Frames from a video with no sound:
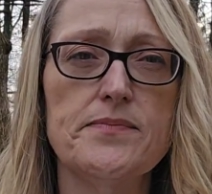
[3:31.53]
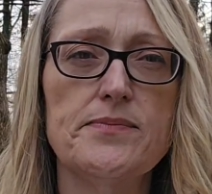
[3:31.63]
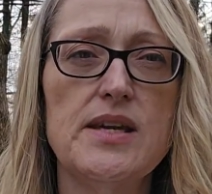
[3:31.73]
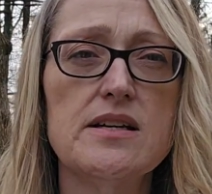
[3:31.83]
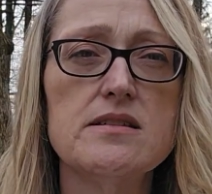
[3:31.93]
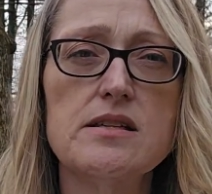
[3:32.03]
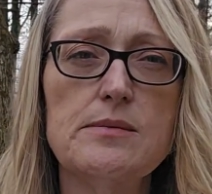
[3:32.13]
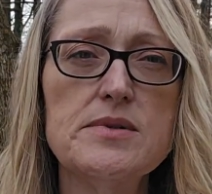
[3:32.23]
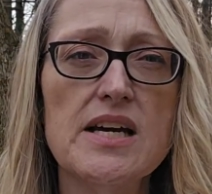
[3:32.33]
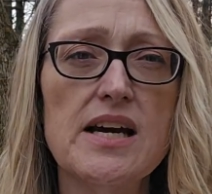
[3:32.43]
because
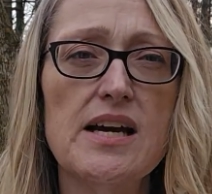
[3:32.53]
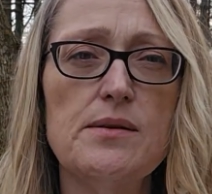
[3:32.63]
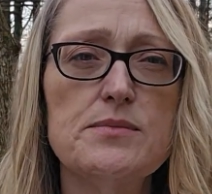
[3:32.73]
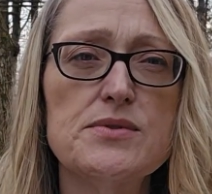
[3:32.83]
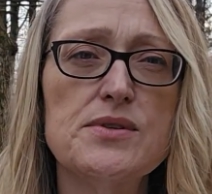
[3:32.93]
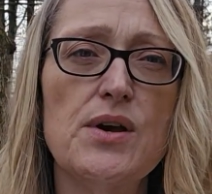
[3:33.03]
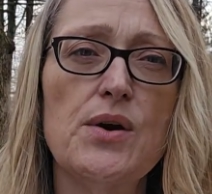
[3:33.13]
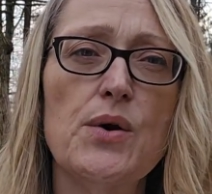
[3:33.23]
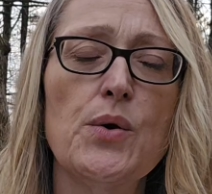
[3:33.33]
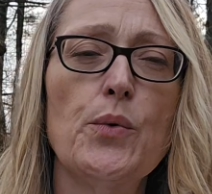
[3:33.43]
sometimes
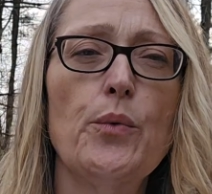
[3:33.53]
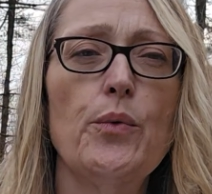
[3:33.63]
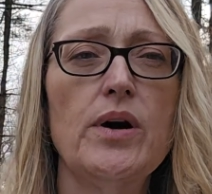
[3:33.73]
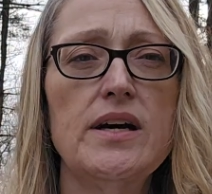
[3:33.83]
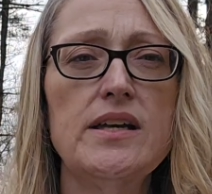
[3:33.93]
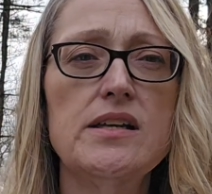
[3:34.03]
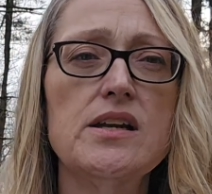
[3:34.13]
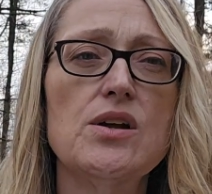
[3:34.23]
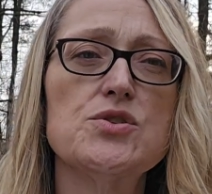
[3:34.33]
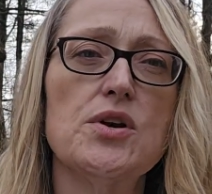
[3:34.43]
one
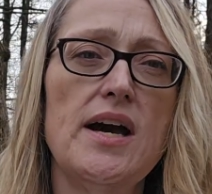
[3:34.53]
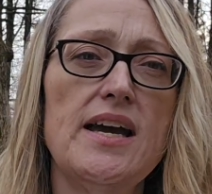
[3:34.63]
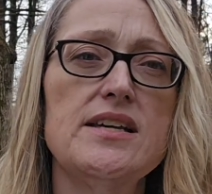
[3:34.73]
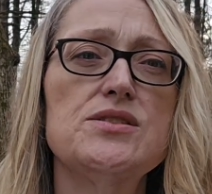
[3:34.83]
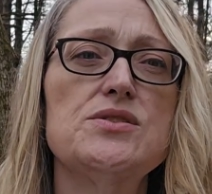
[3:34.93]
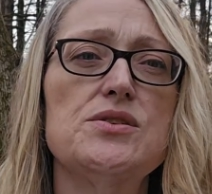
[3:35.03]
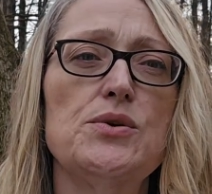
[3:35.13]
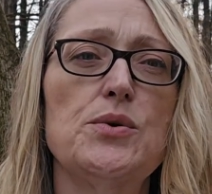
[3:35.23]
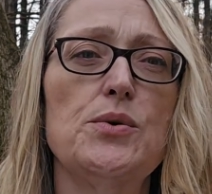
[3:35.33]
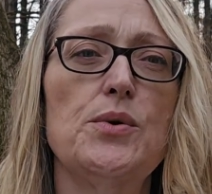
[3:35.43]
tries
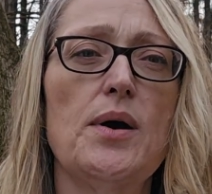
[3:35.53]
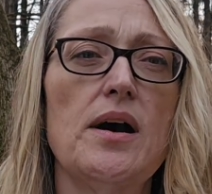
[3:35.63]
to